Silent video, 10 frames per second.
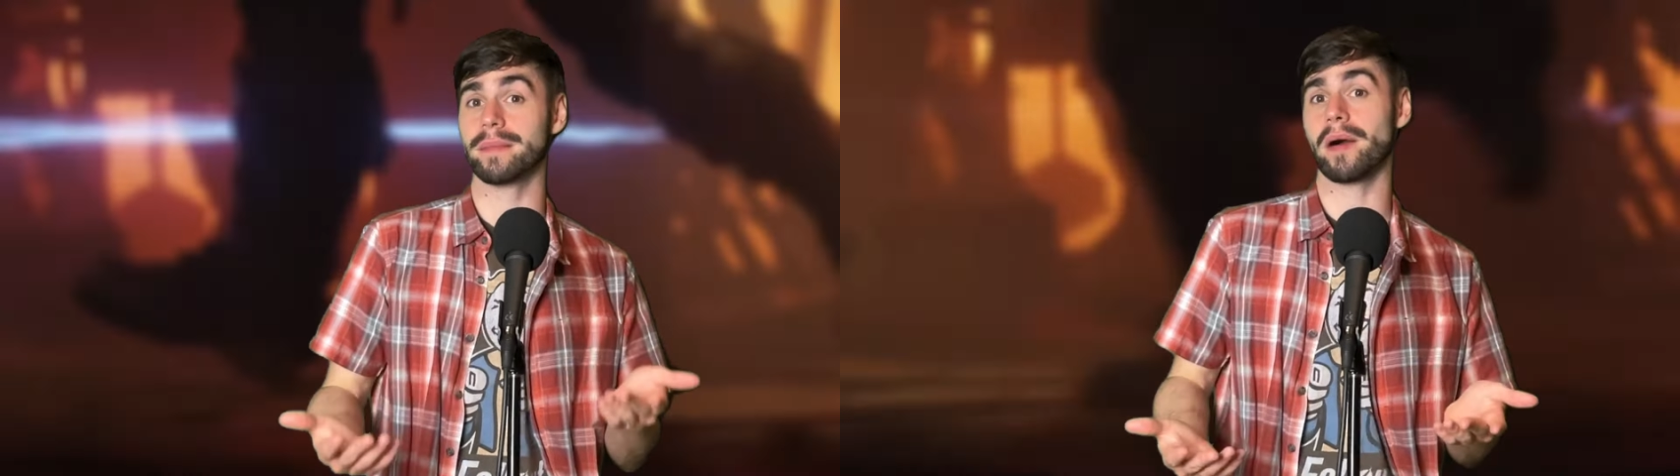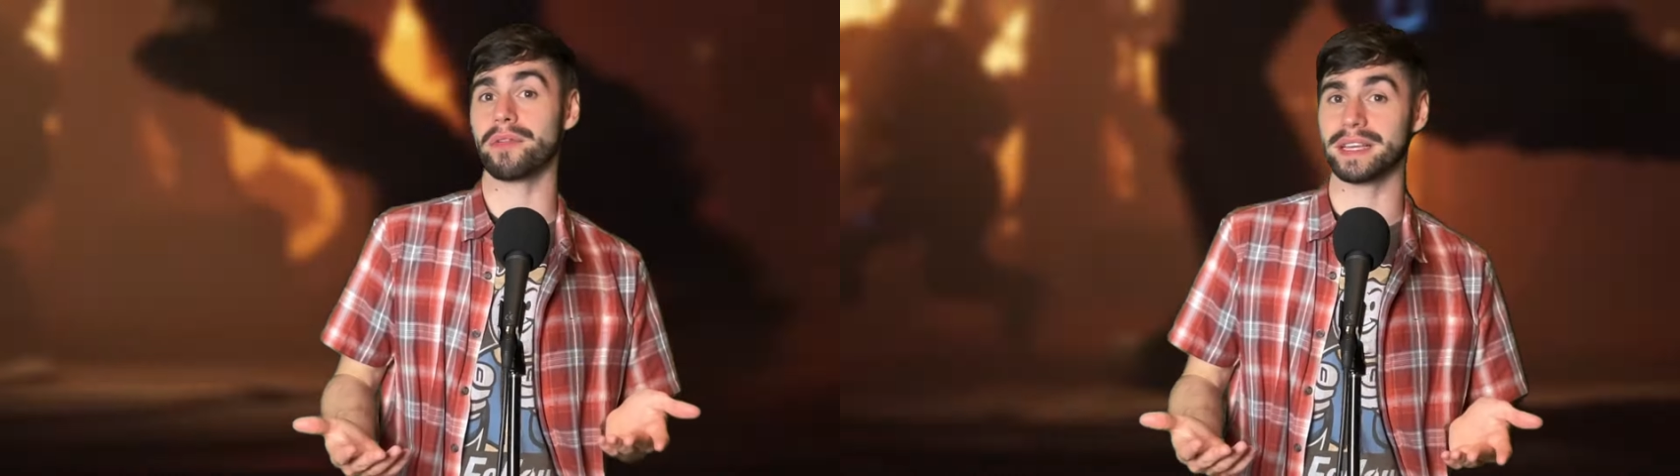
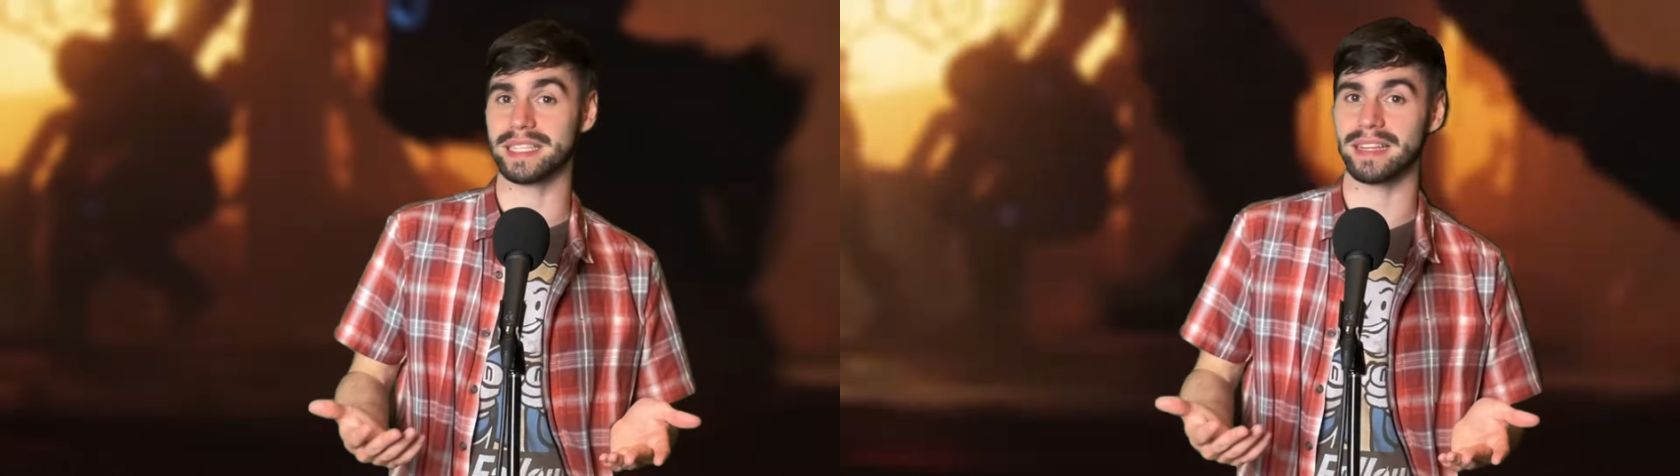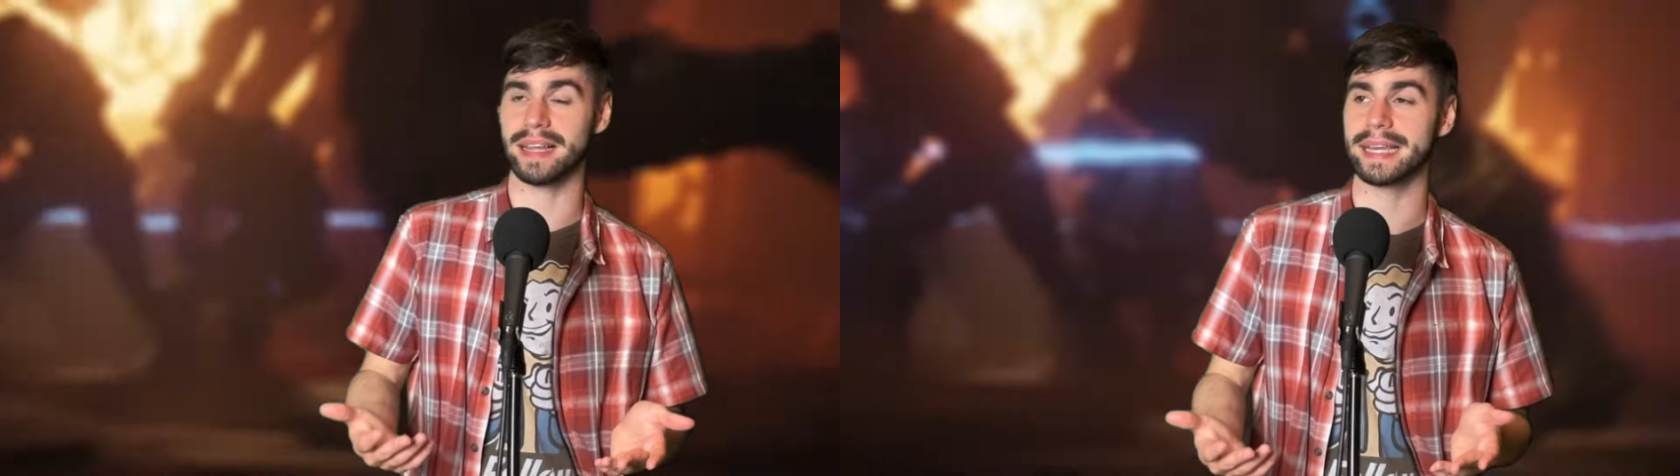about things
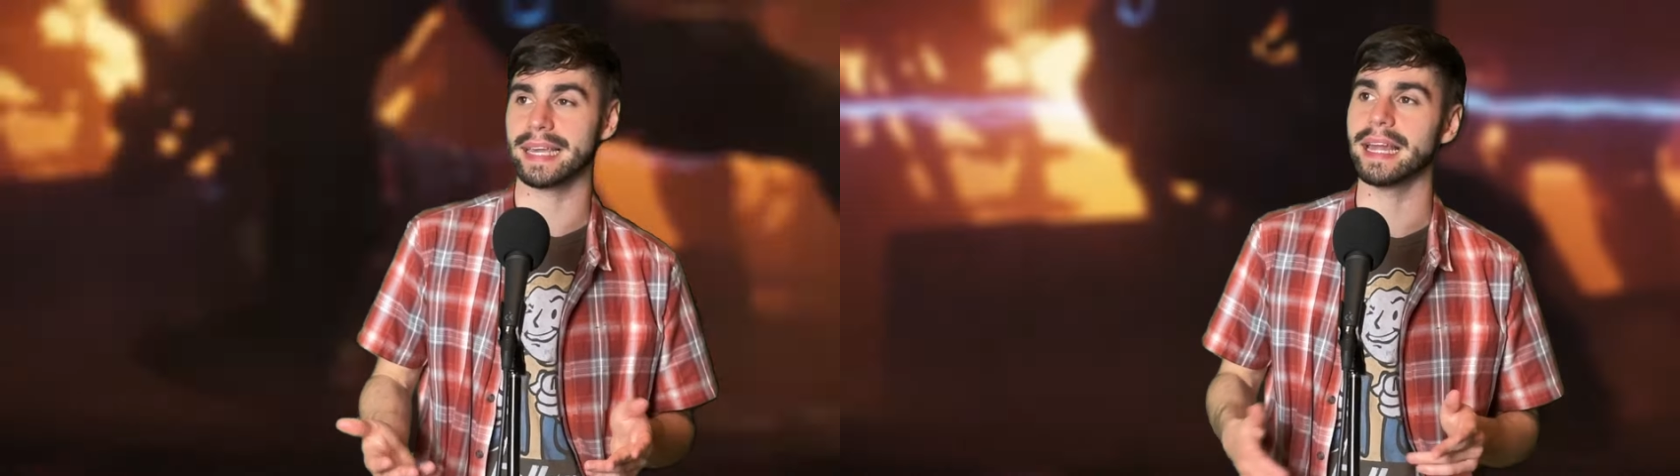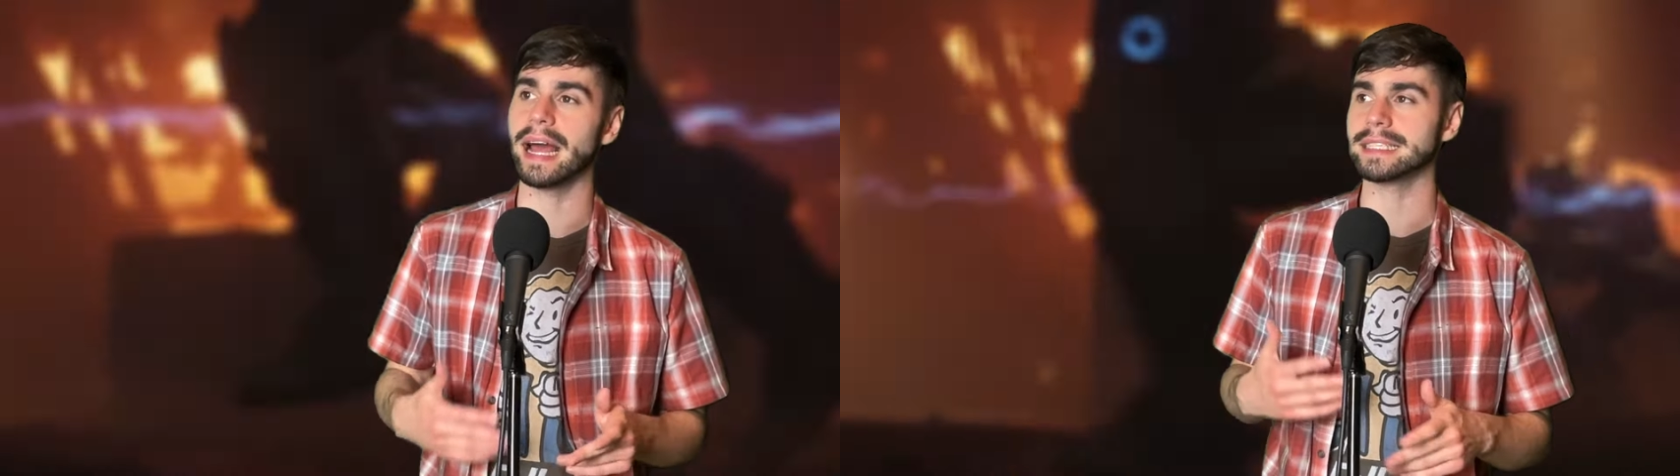I
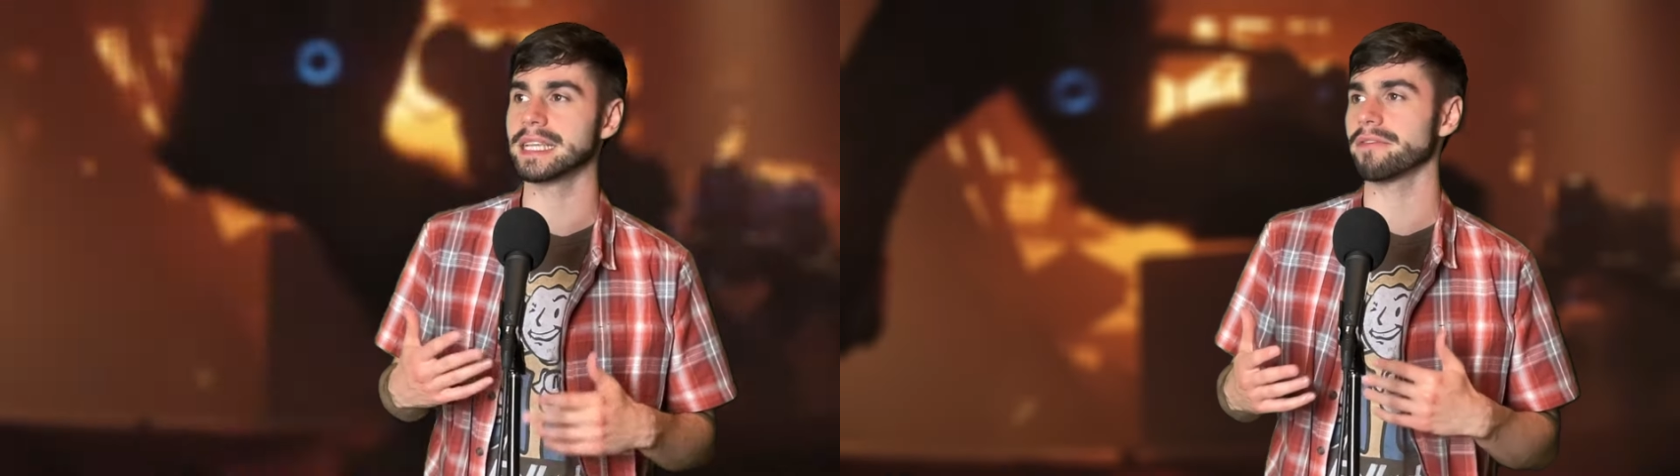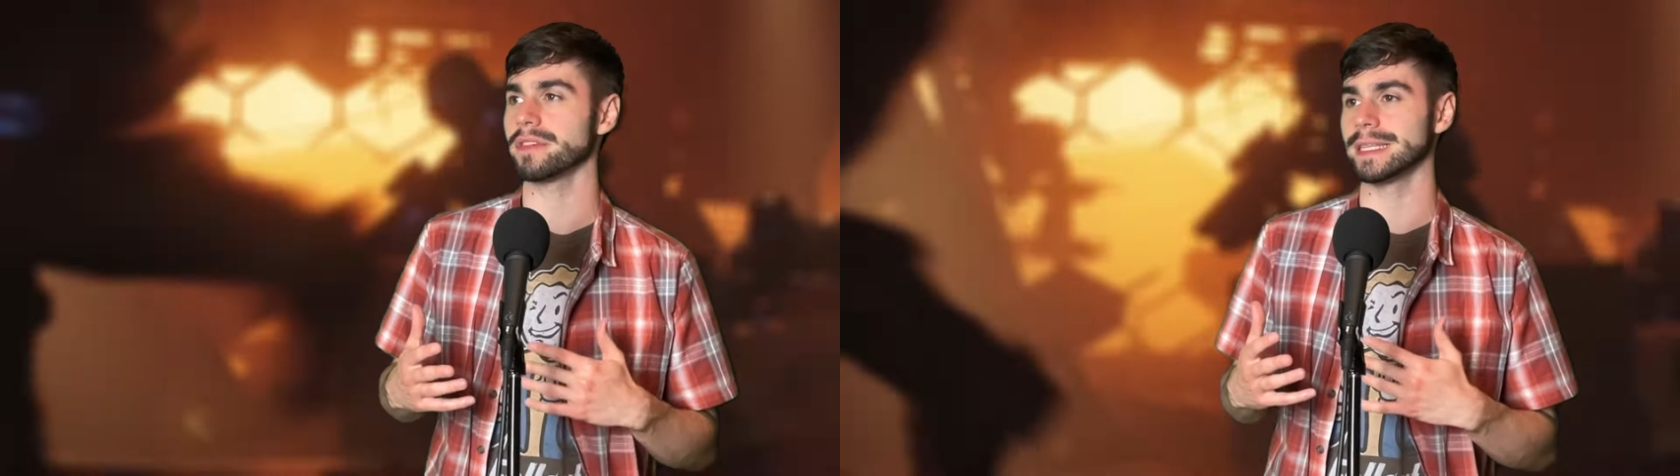like. It has
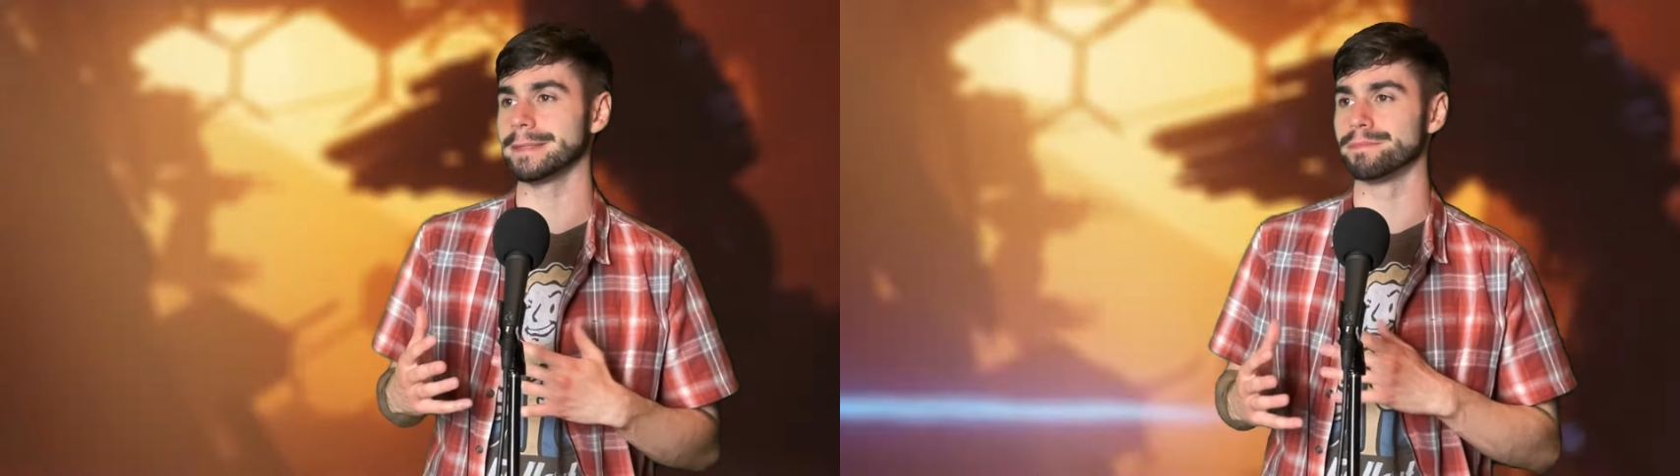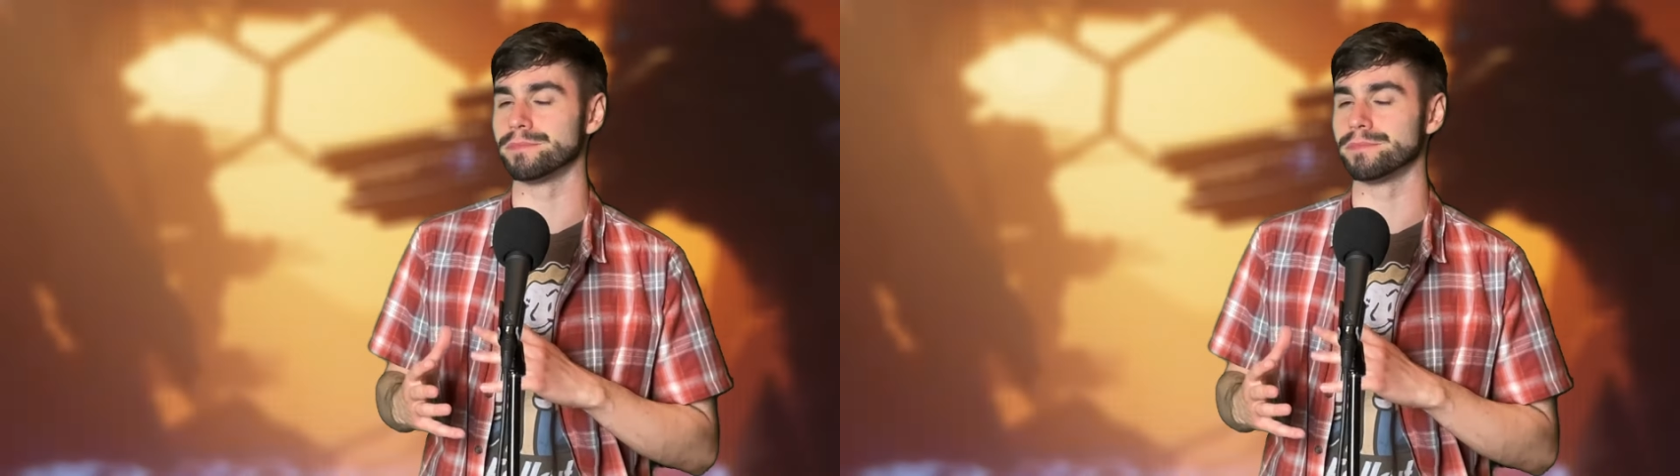definitely